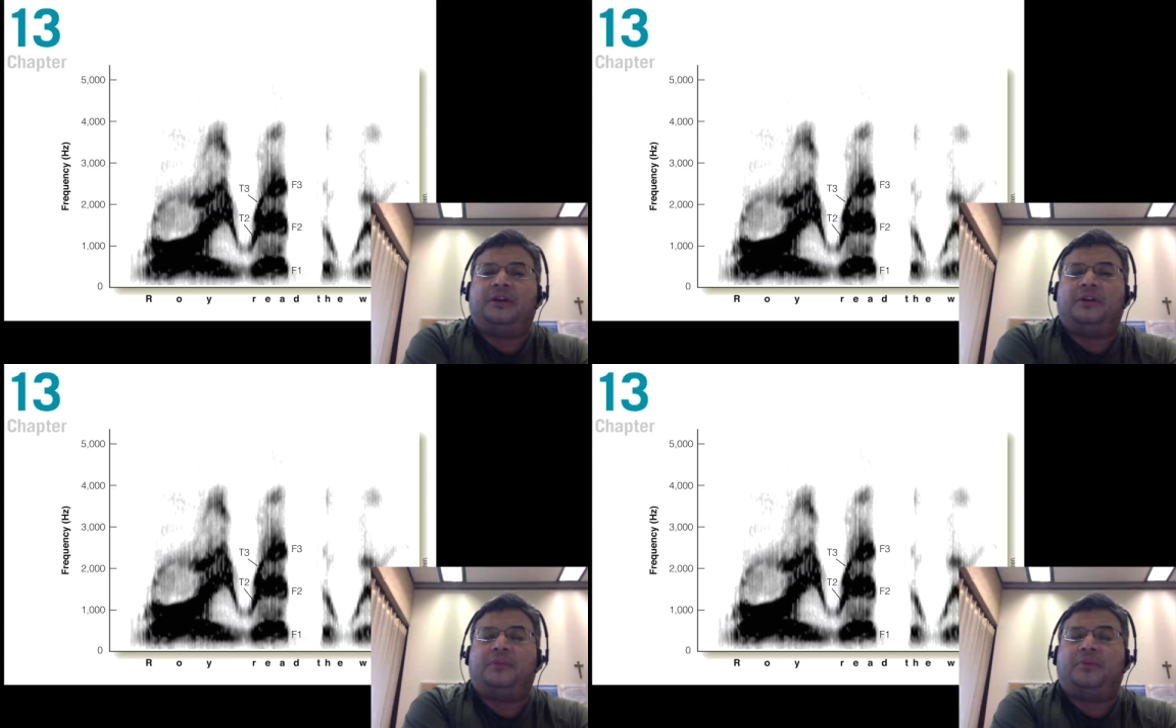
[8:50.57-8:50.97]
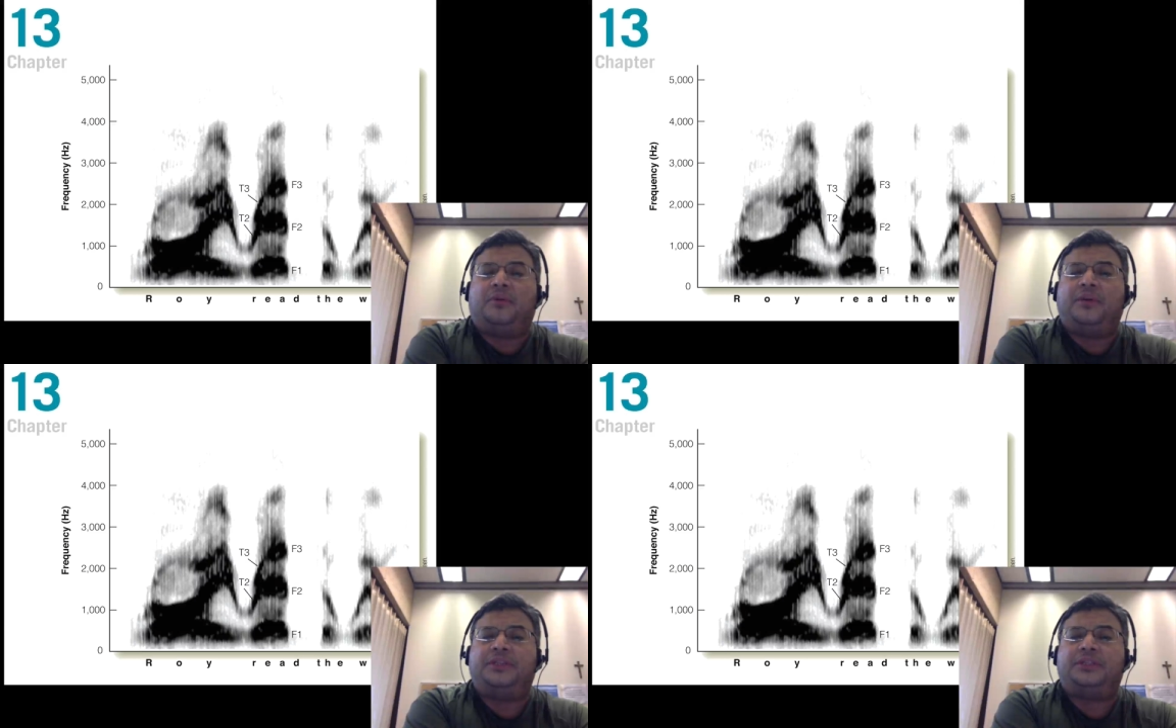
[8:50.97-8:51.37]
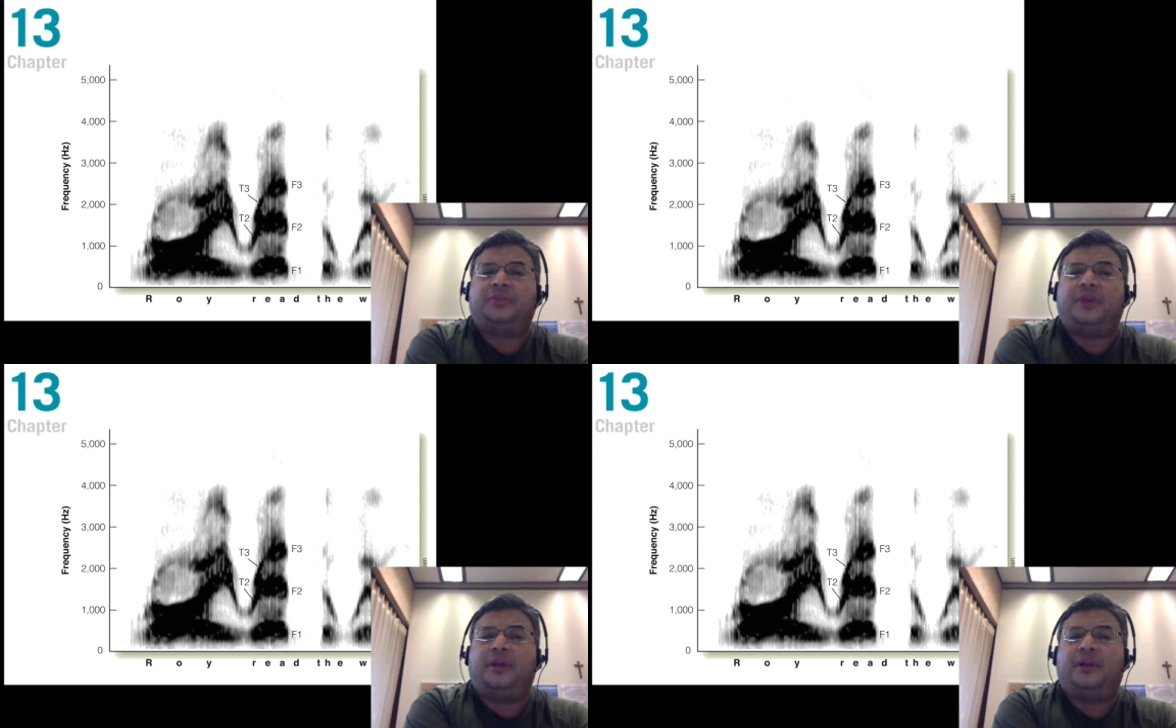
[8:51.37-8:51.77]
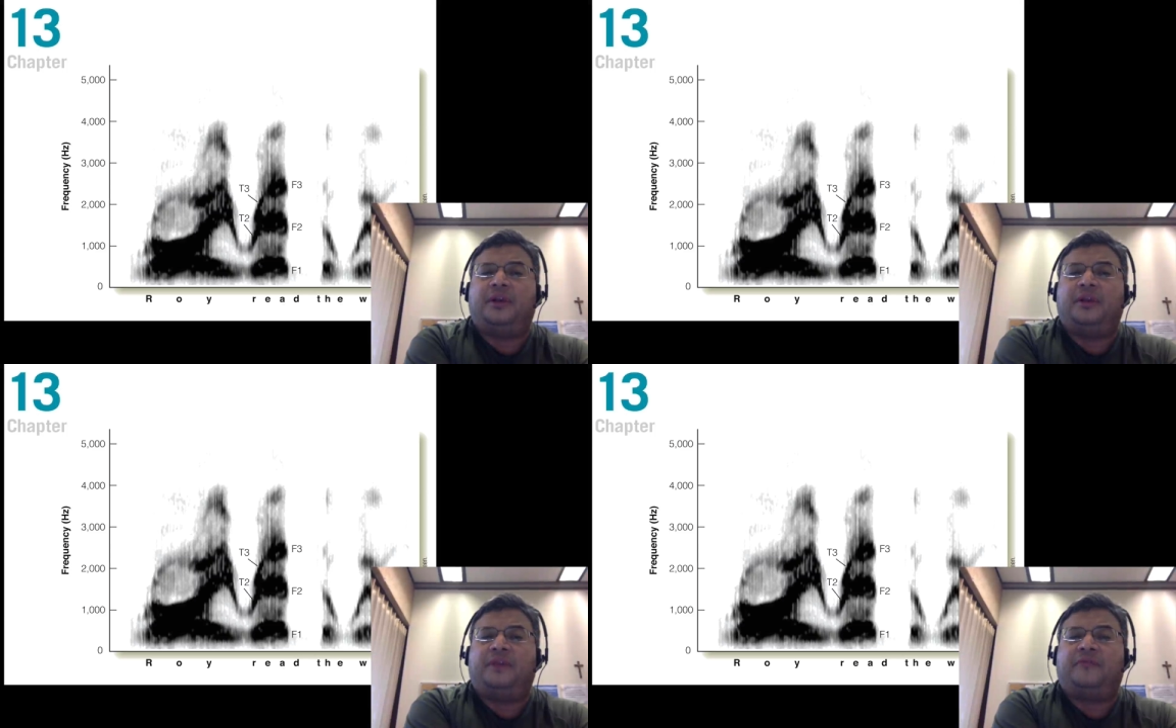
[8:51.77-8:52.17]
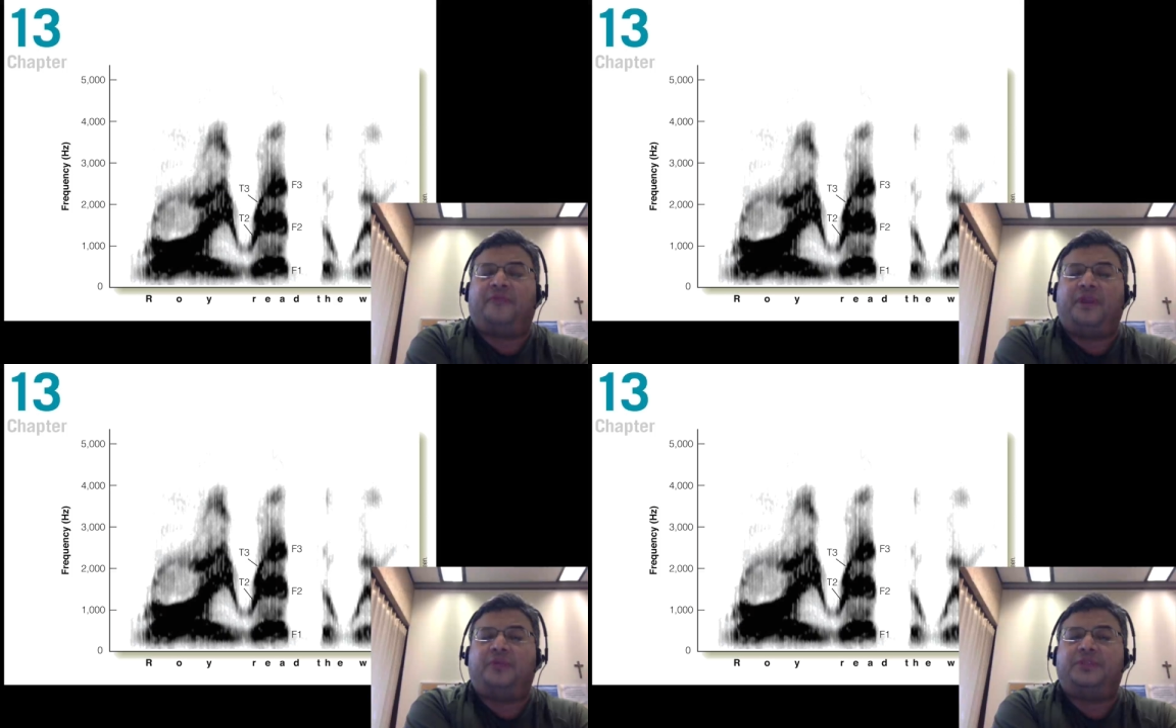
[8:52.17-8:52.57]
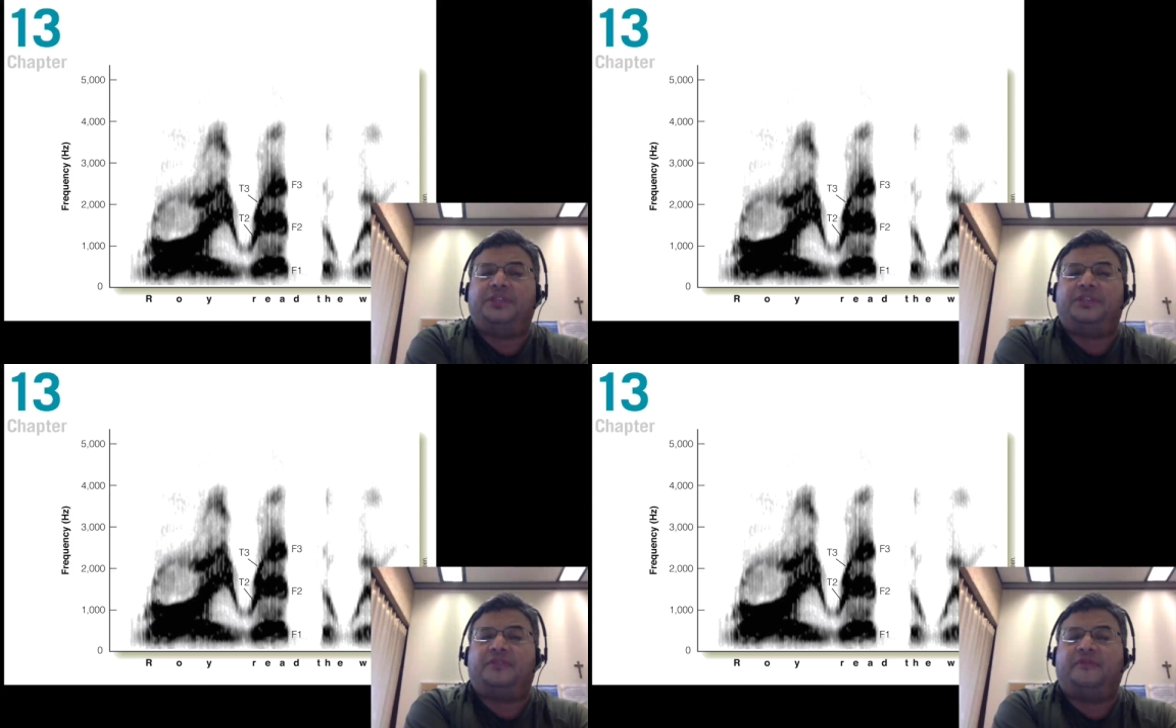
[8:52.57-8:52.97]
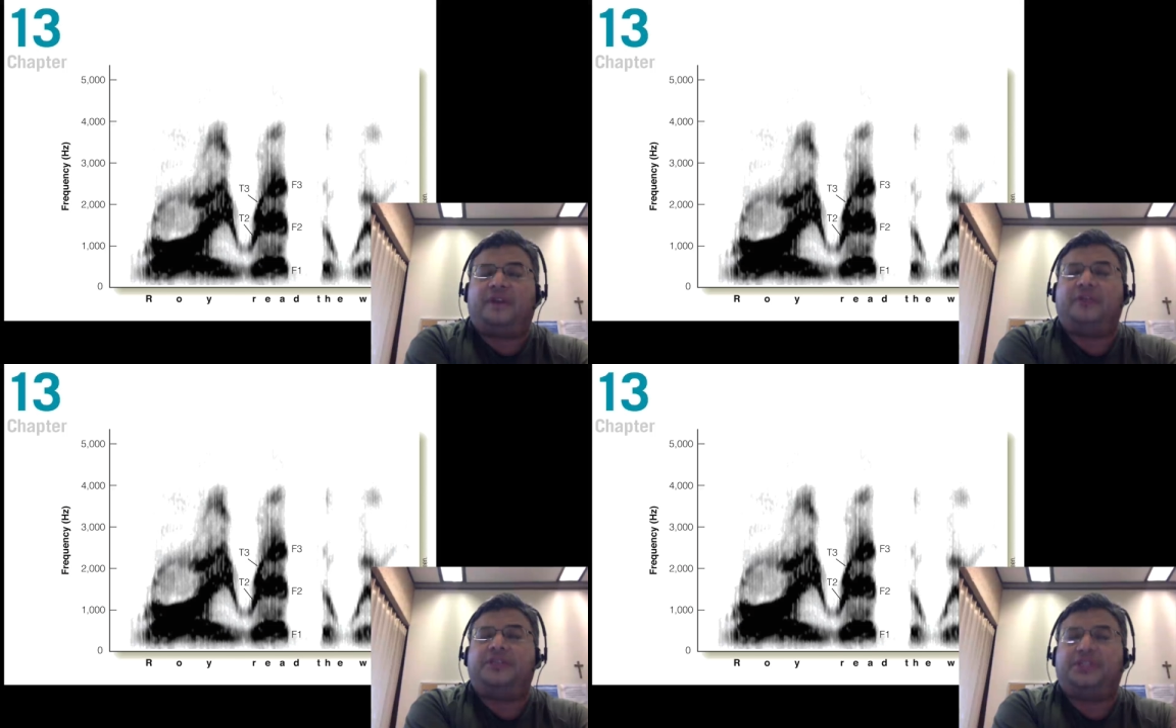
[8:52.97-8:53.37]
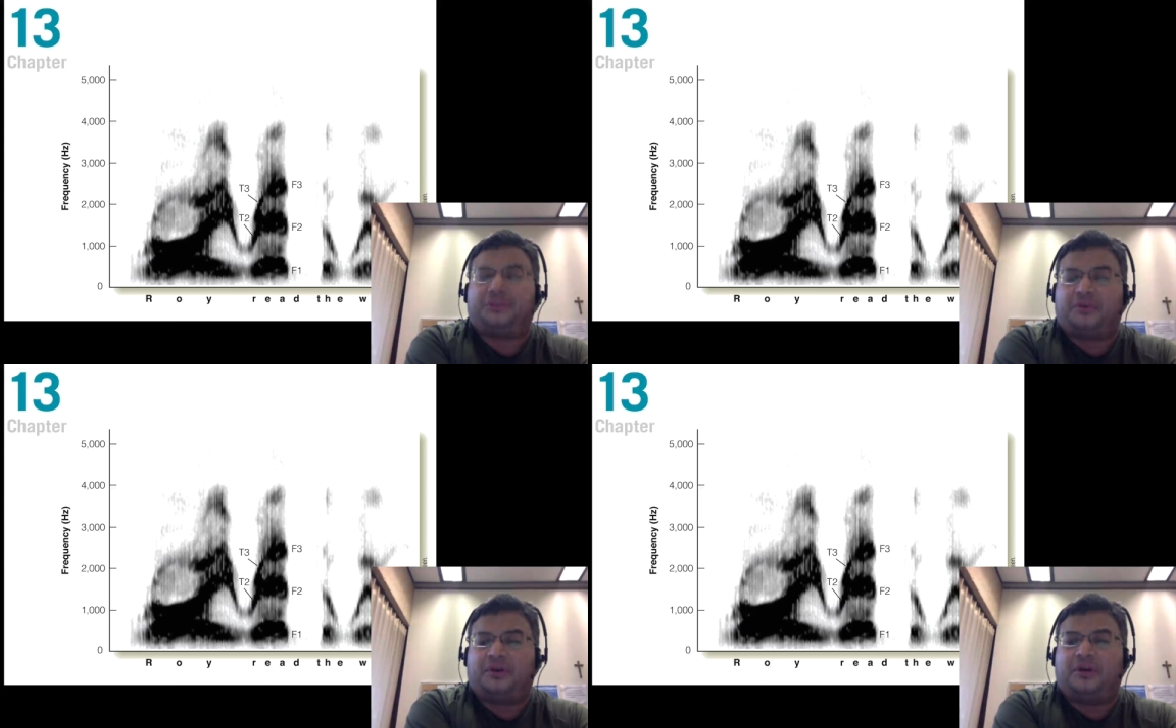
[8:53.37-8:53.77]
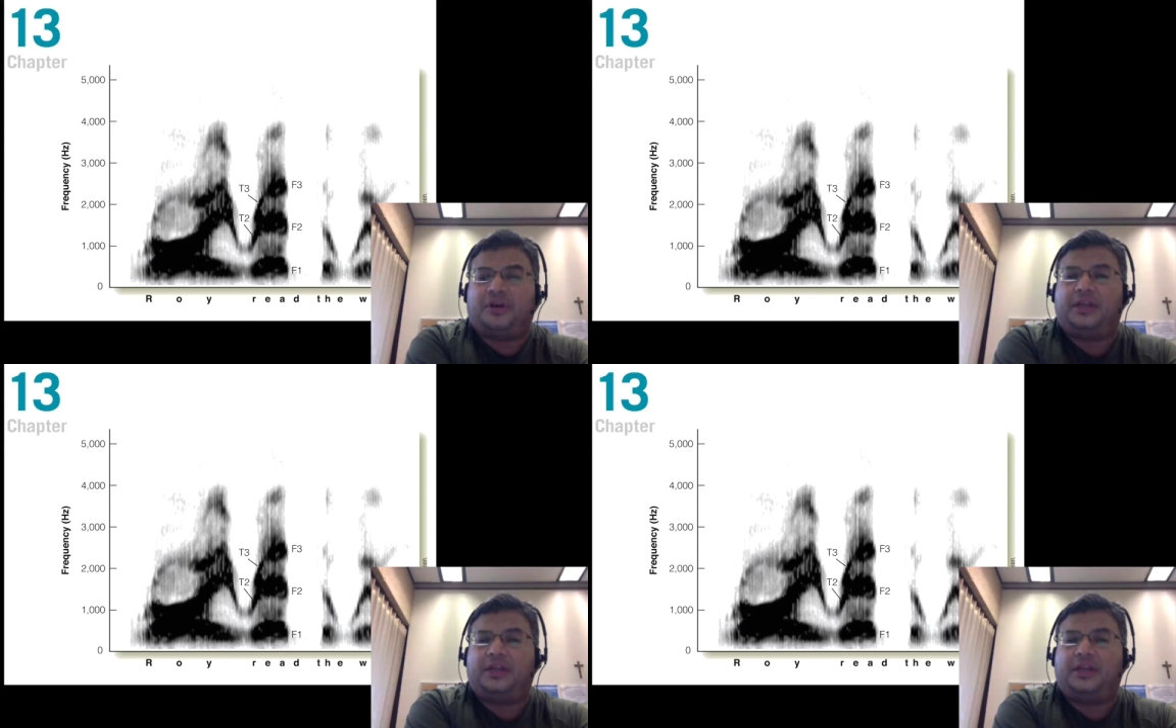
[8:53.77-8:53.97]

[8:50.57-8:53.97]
are the points where the frequencies are very strong,